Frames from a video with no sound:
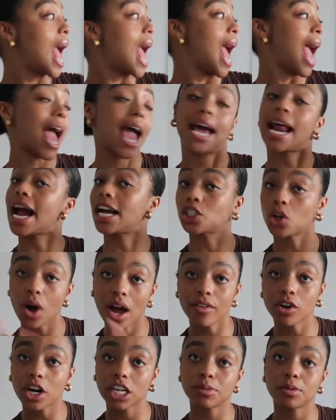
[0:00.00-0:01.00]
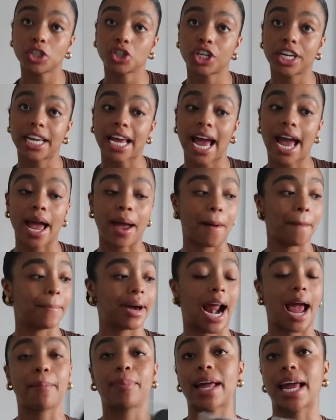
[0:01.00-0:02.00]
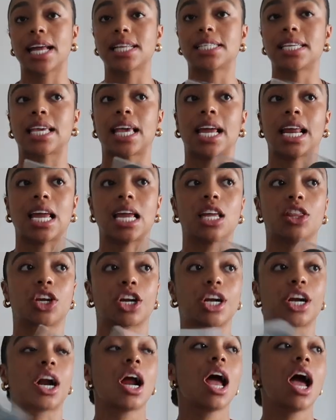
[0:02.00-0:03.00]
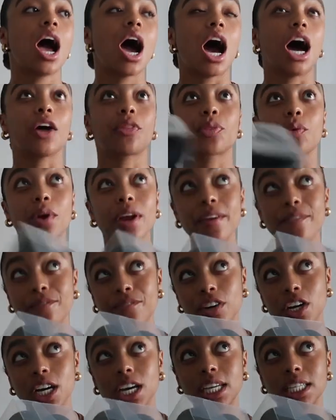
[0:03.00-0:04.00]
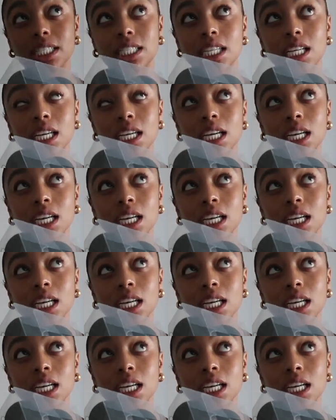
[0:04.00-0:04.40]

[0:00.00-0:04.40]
And I don't have a Christmas tree yet, but I plan to get either a 3-foot